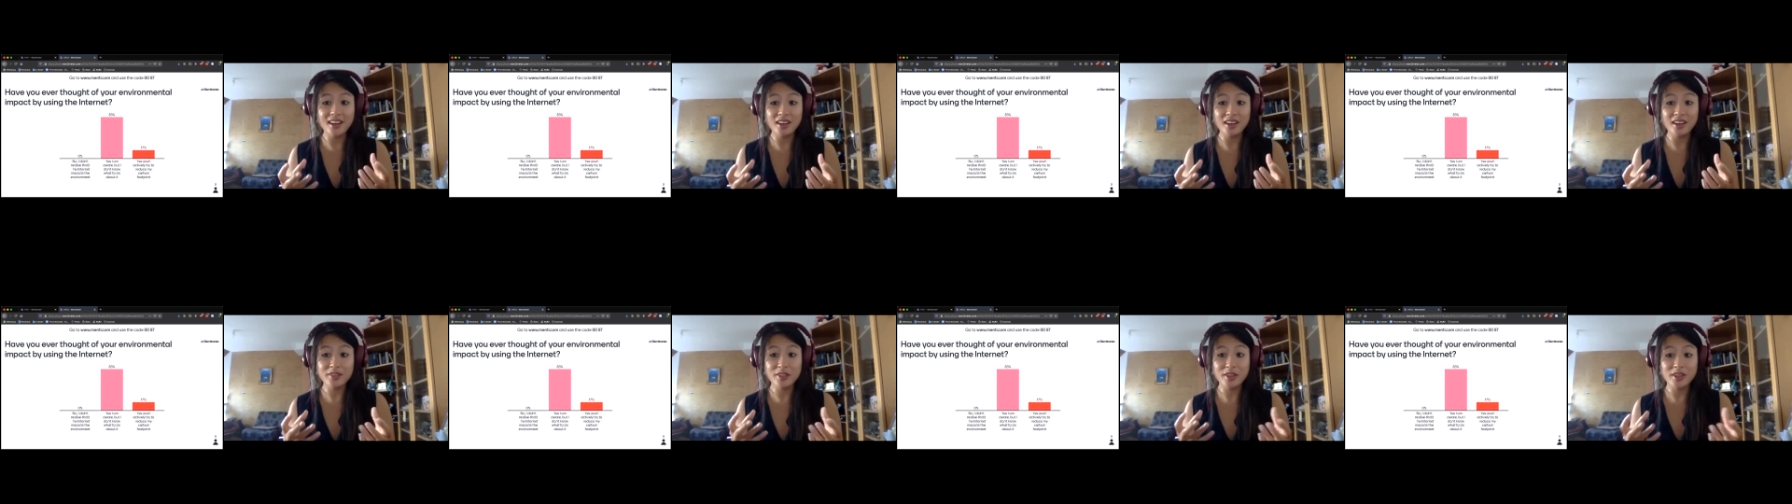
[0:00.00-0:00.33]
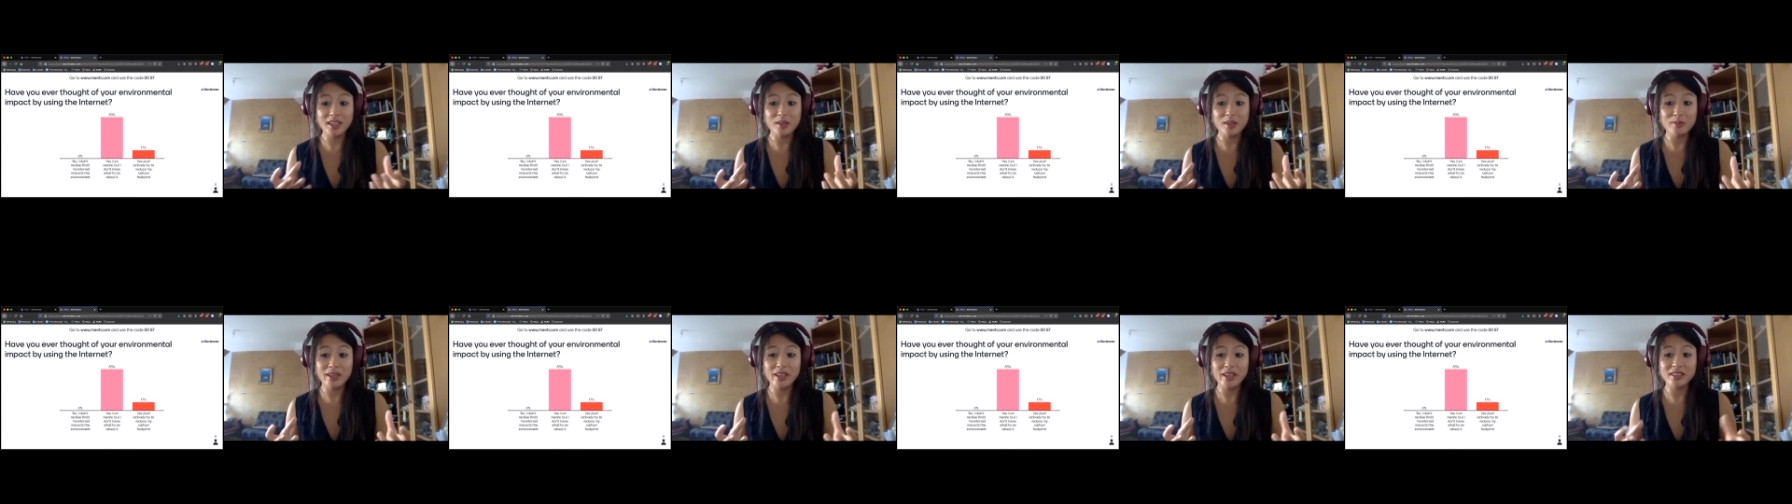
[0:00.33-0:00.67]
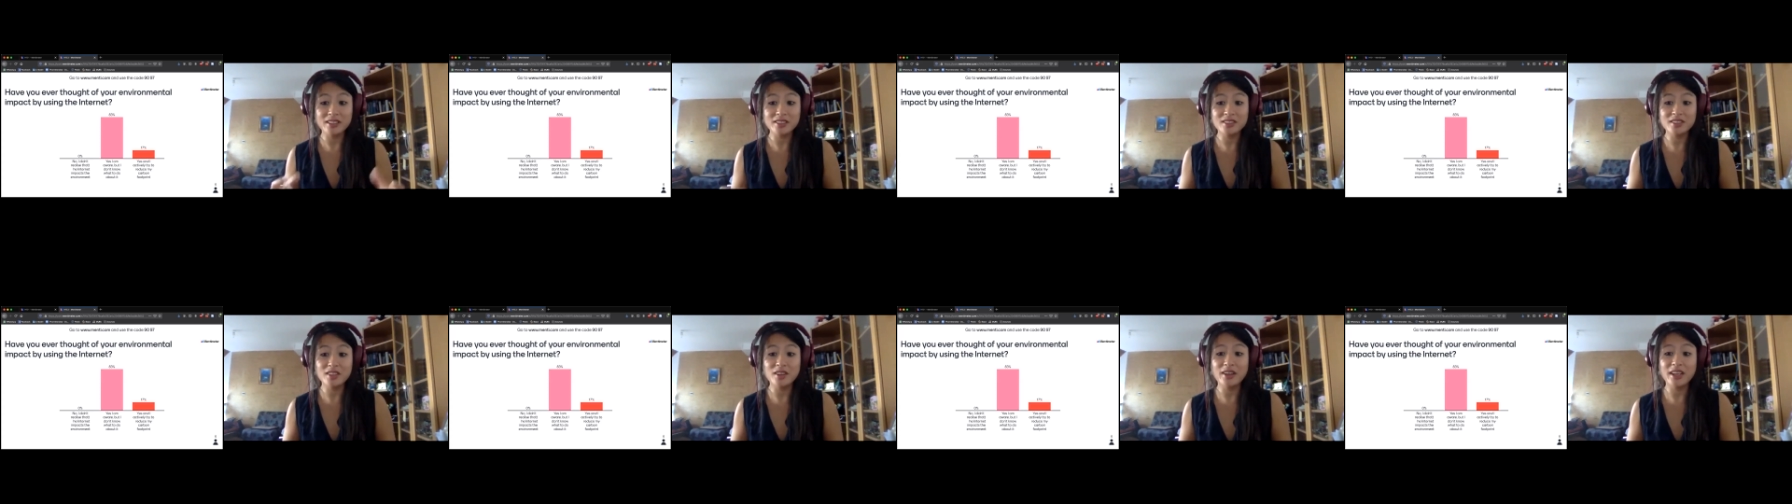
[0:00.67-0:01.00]
of your email.
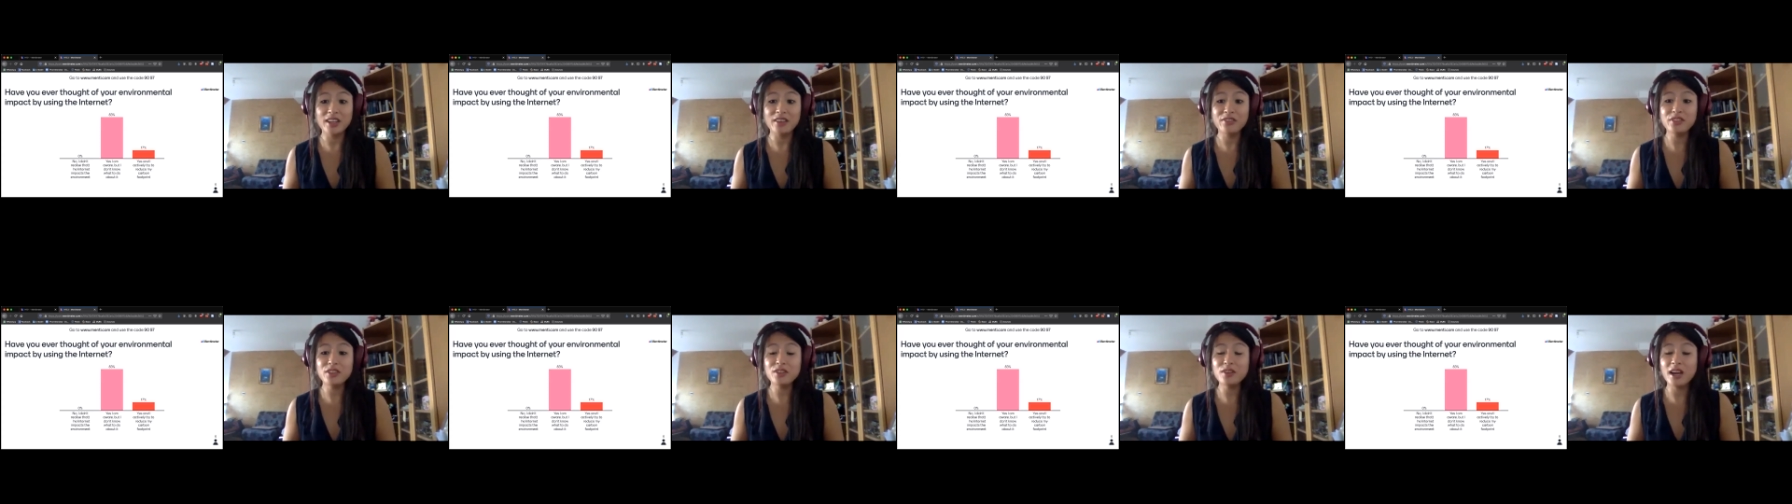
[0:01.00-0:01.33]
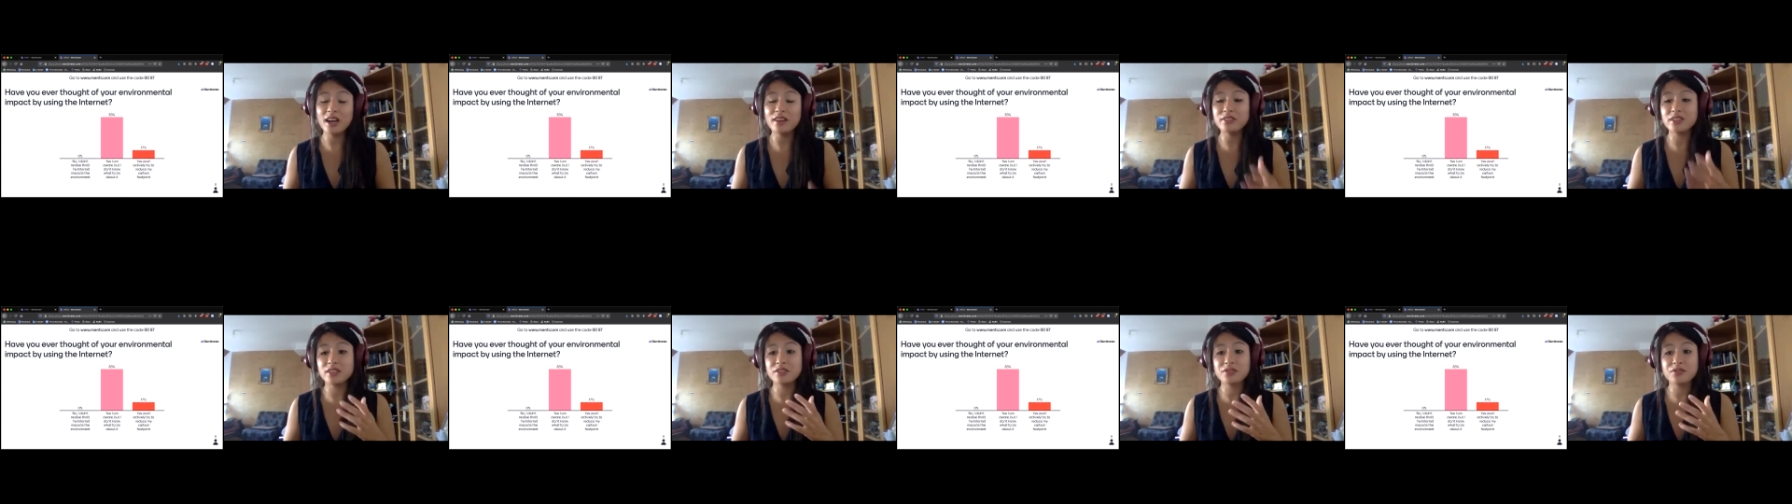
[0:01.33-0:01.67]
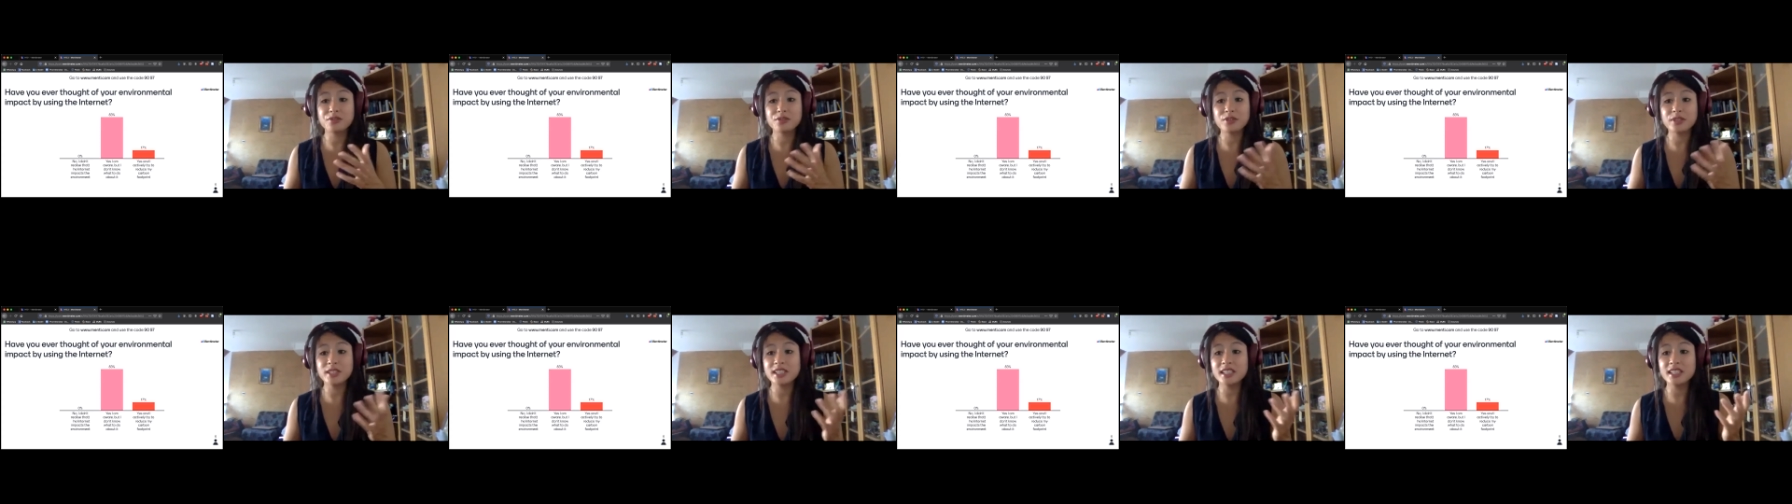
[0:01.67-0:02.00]
So if you have a
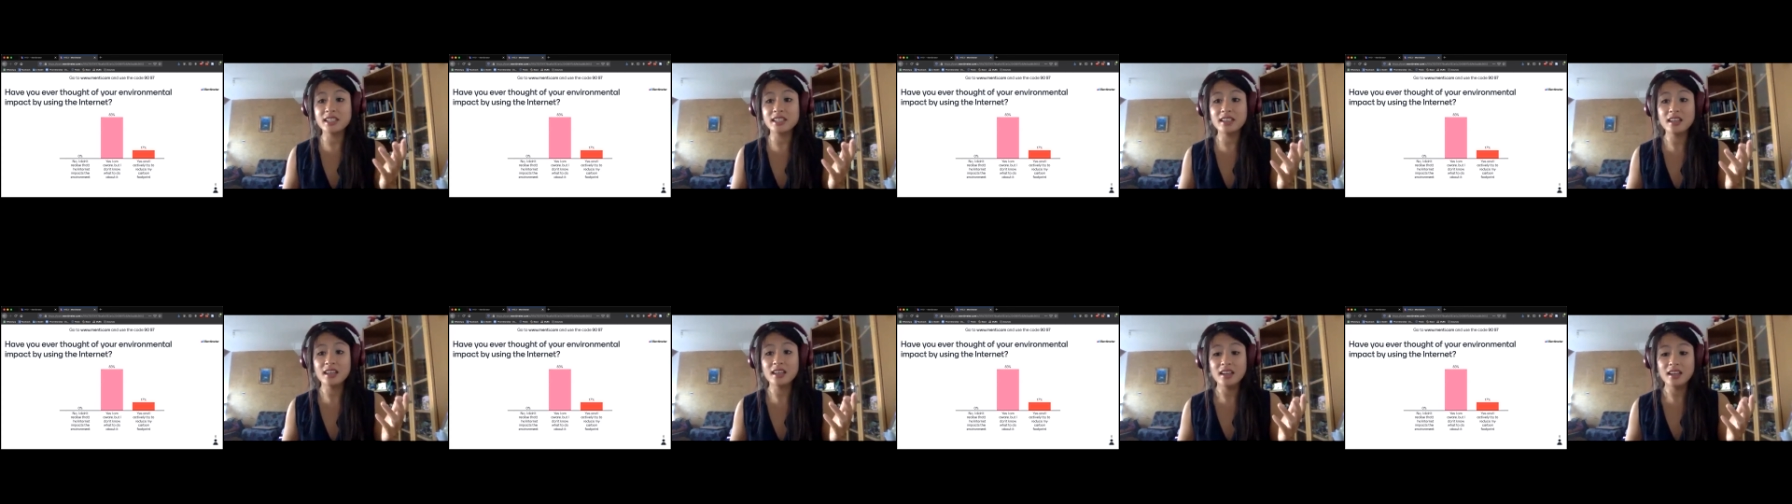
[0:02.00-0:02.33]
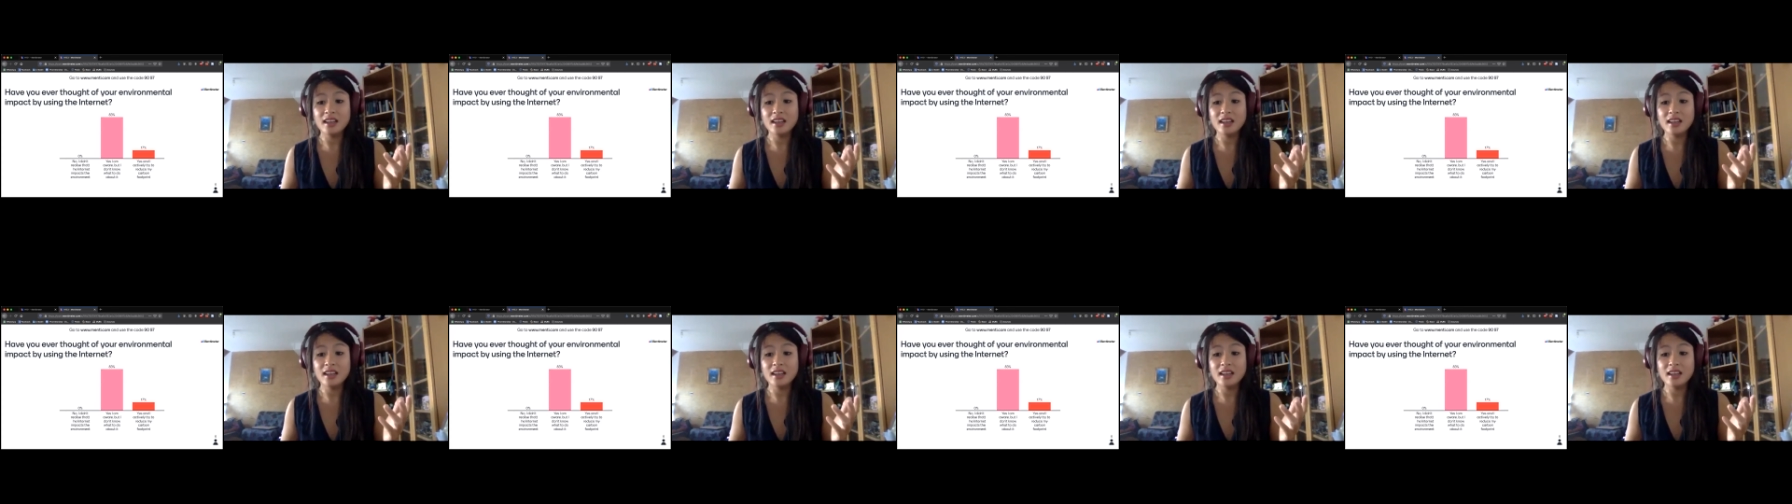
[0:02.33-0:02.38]
free,